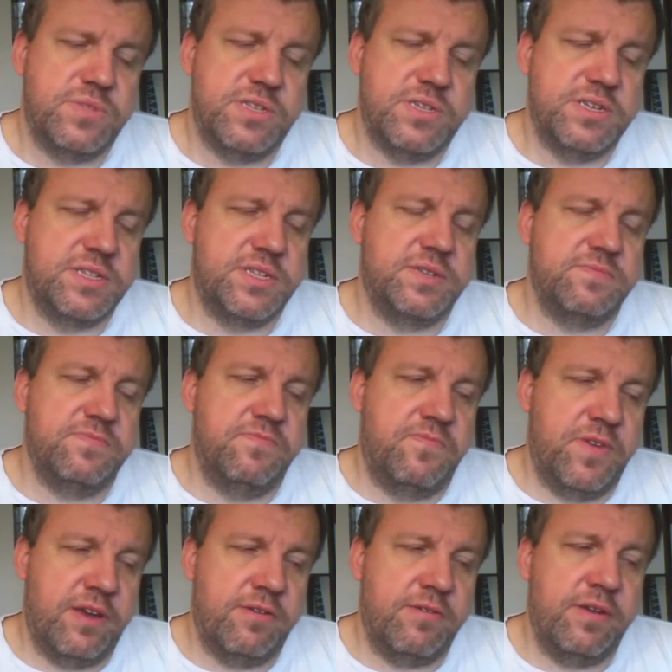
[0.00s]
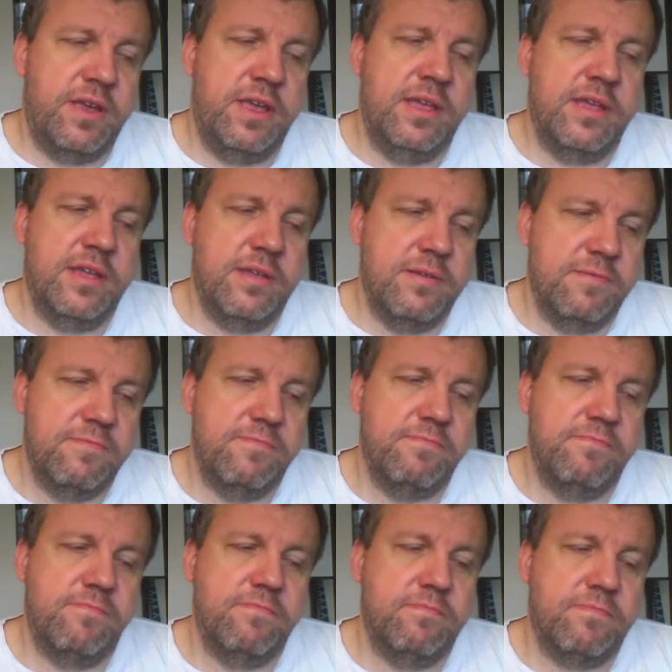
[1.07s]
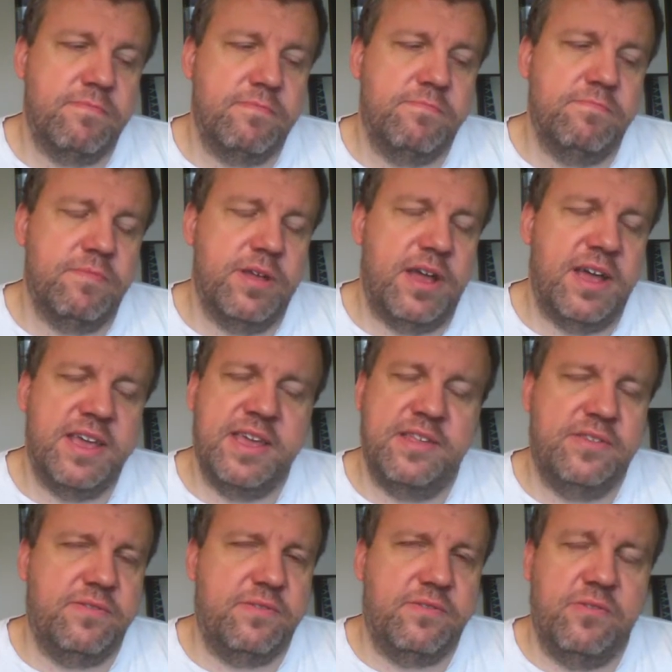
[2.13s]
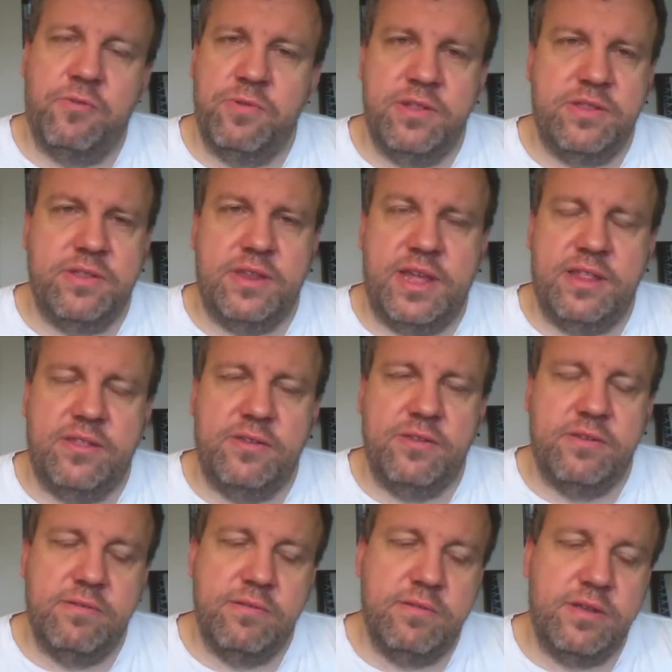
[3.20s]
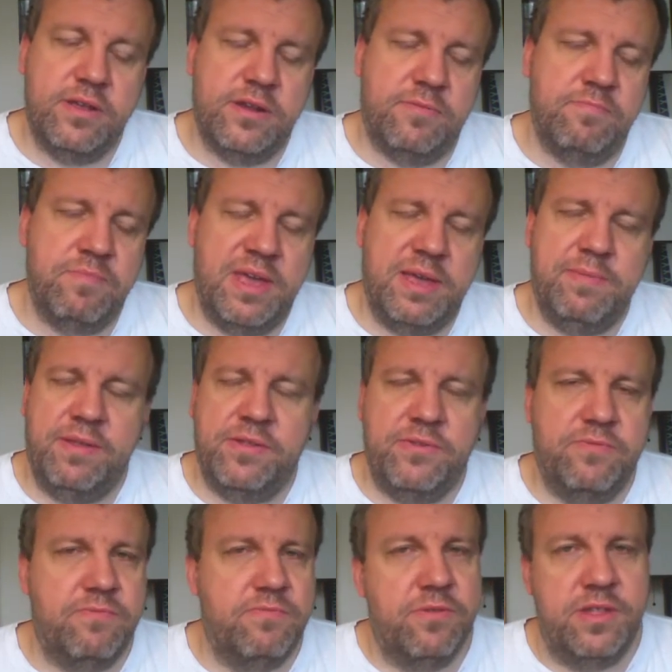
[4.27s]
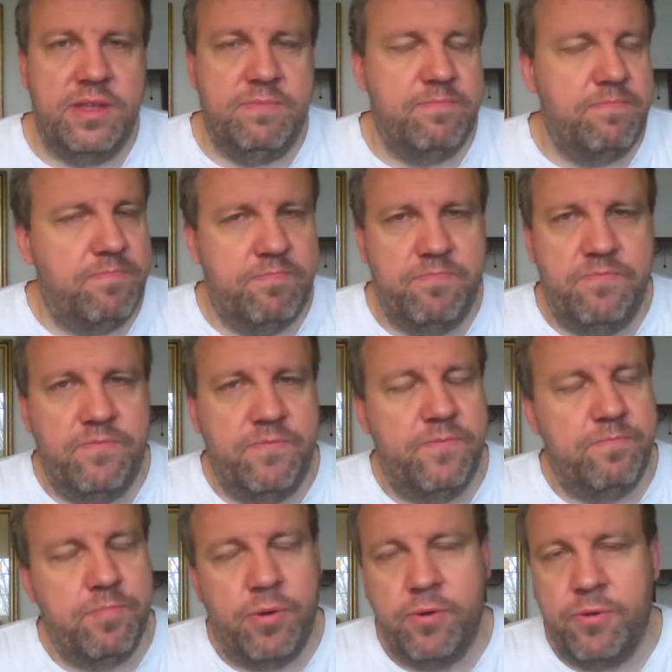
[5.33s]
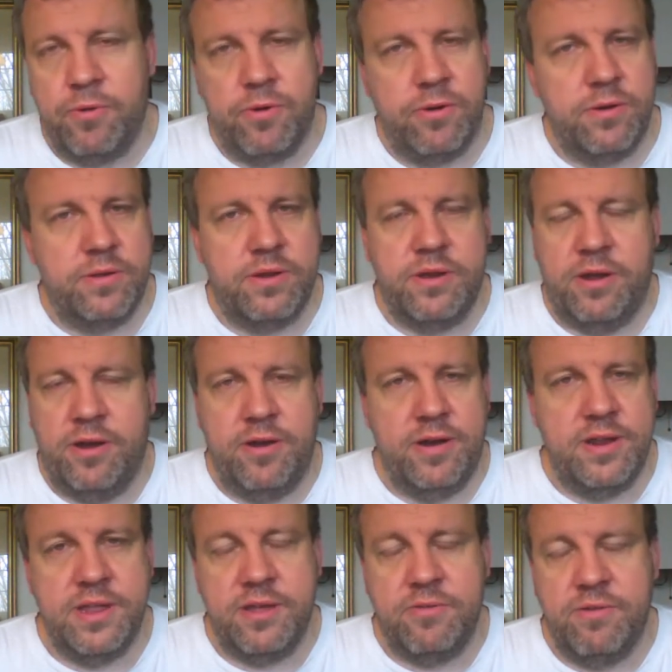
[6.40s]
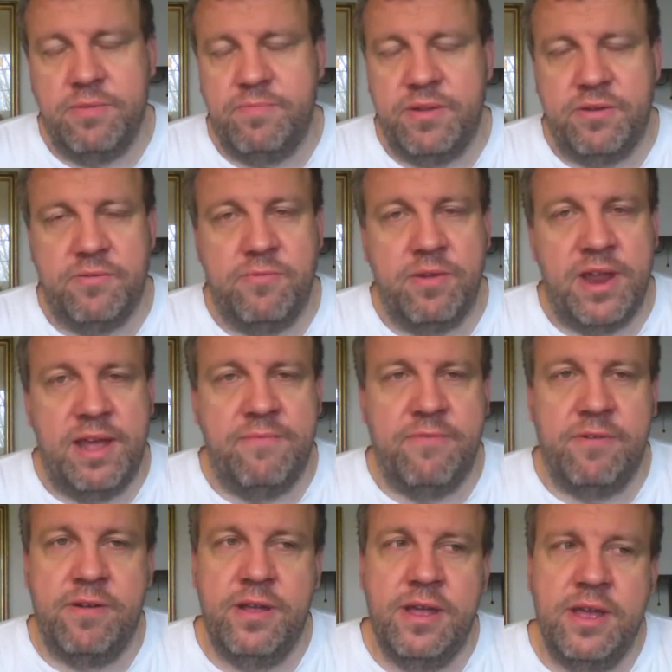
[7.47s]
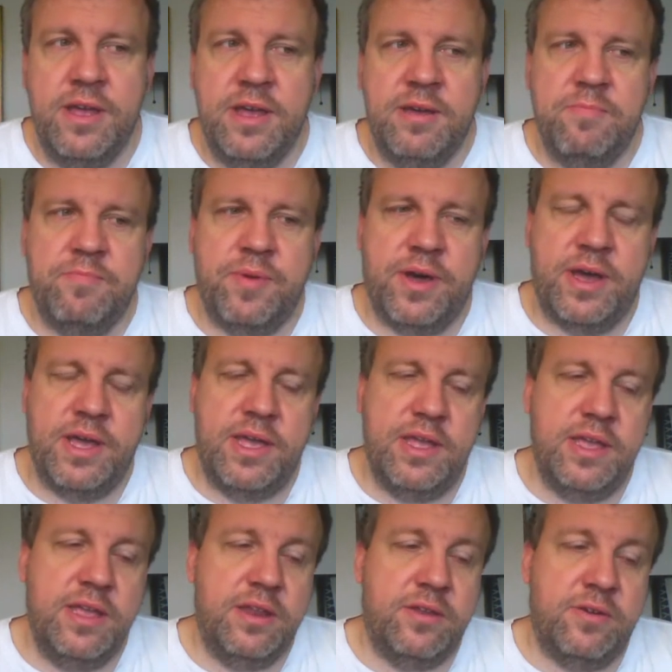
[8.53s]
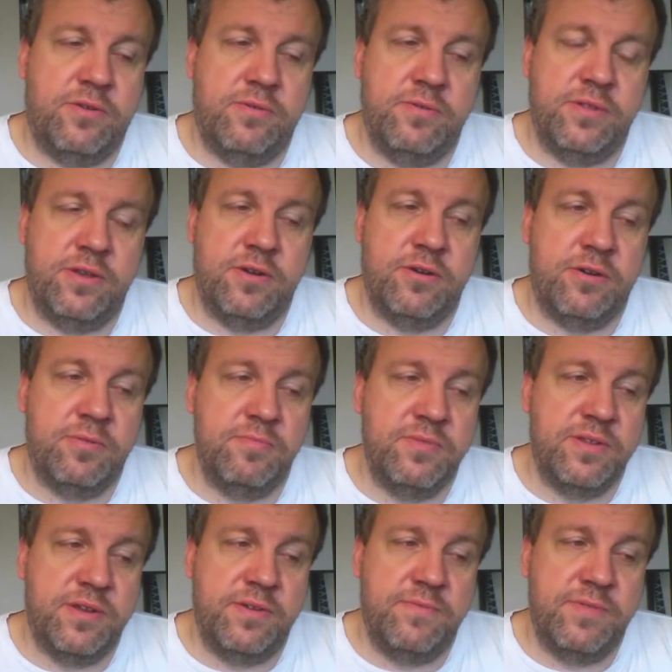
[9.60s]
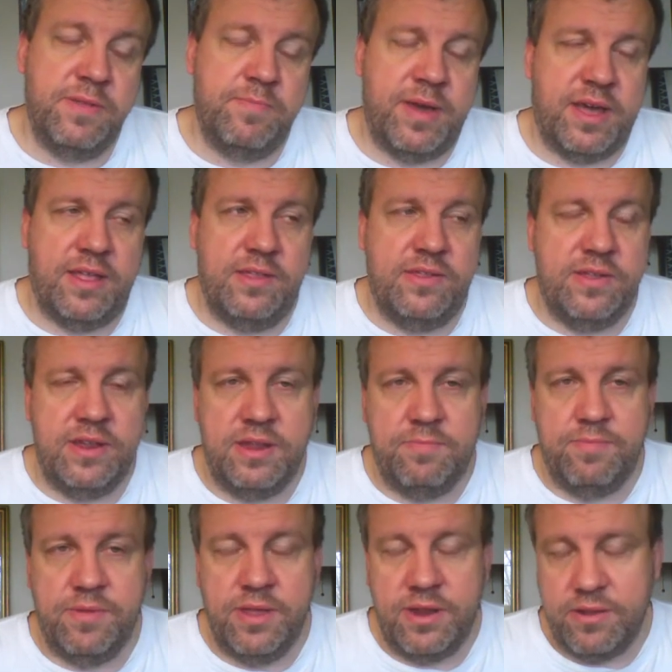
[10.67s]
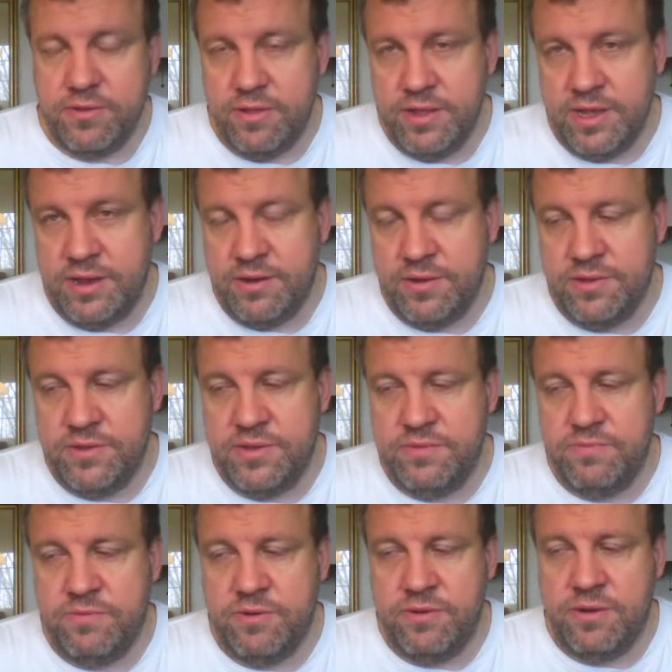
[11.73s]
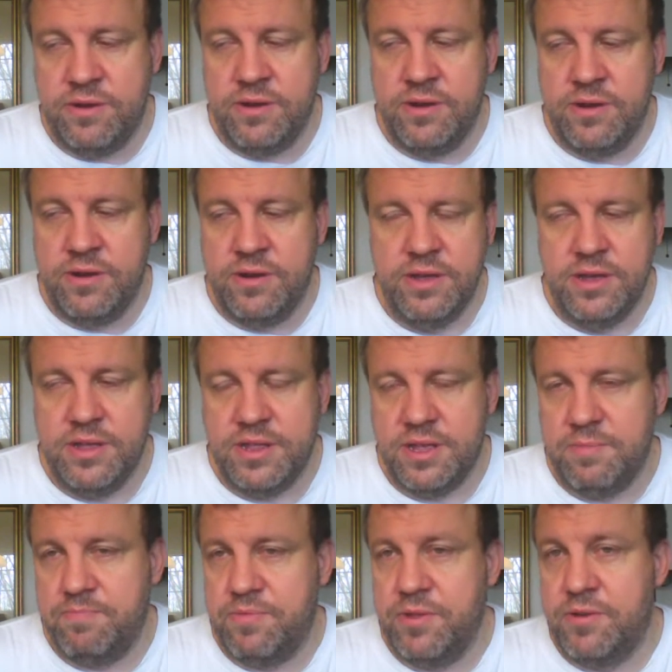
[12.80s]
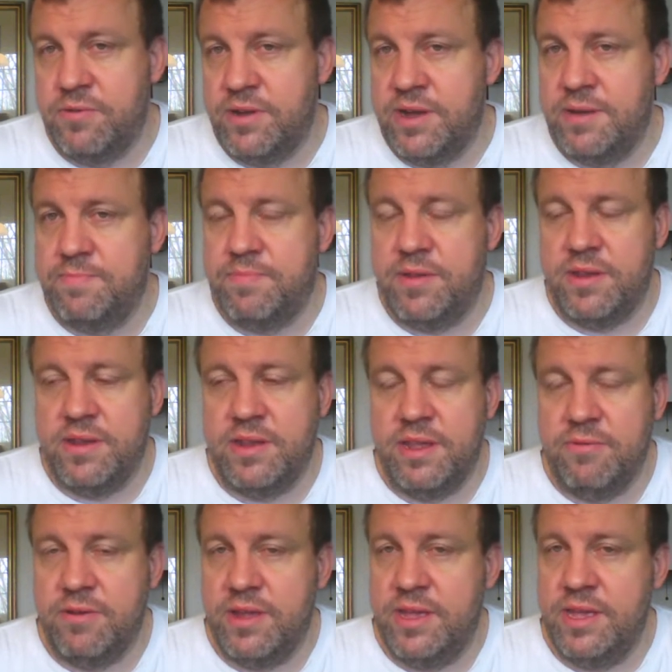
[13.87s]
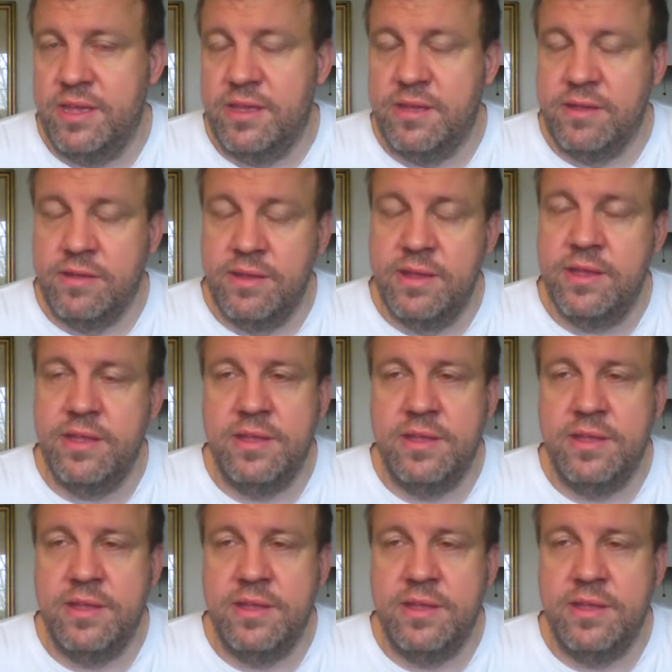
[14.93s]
It's very, I guess, coincidental. You know, maybe it's really poor targeting equipment or whatever. But, you know, the homes of the Palestinian political leaders were, like, blown up and they were killed.